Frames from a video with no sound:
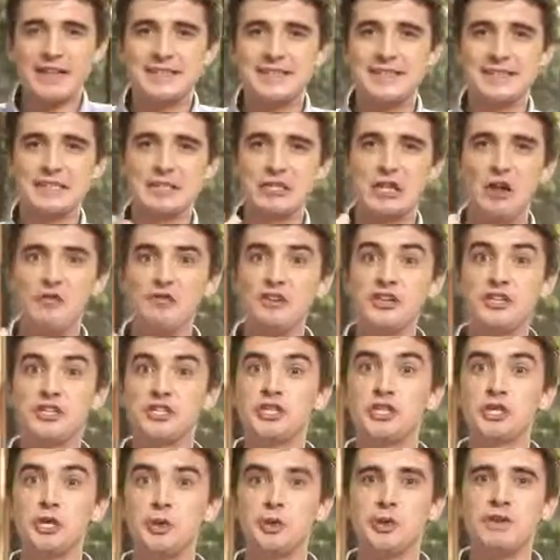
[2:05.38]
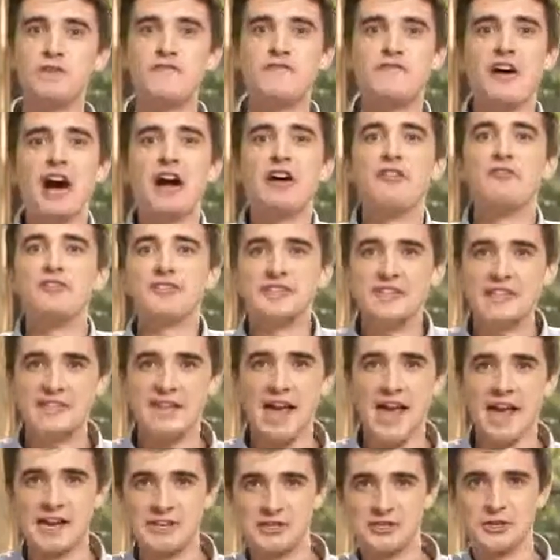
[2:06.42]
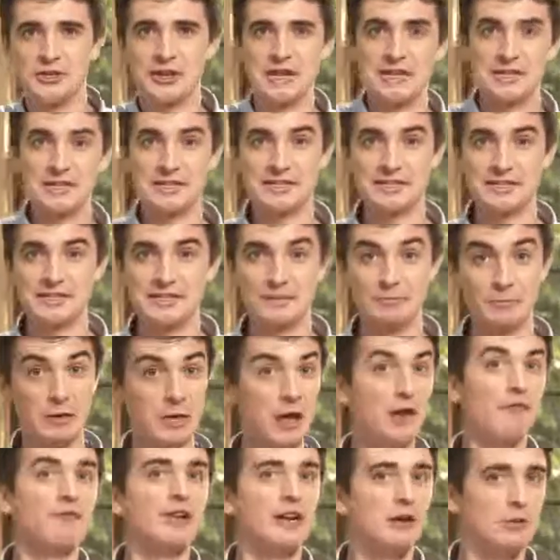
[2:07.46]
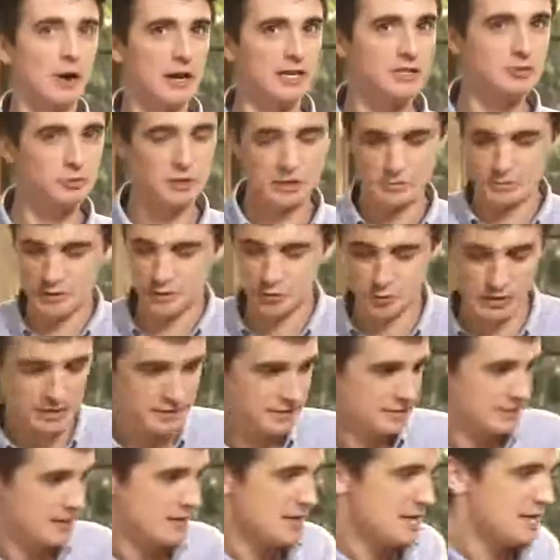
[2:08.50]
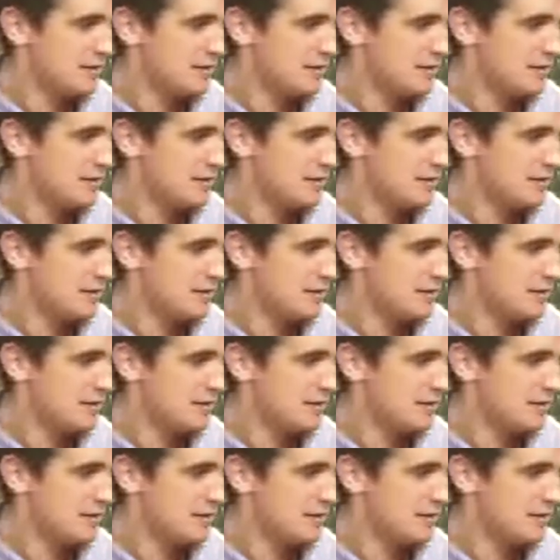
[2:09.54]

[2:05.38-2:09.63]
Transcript: adds this lovely chewy velvety texture into these lovely Rice crispy treats.